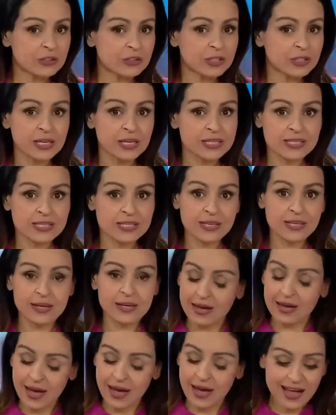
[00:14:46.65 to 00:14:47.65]
It's
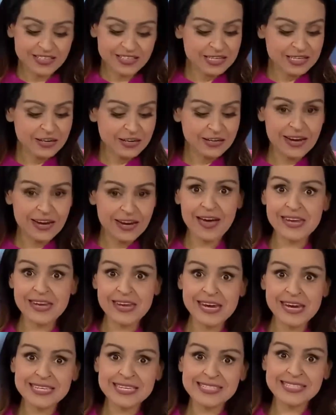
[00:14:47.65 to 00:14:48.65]
hard to tell
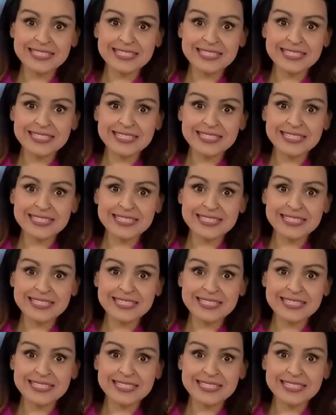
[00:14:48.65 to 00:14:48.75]
nowadays.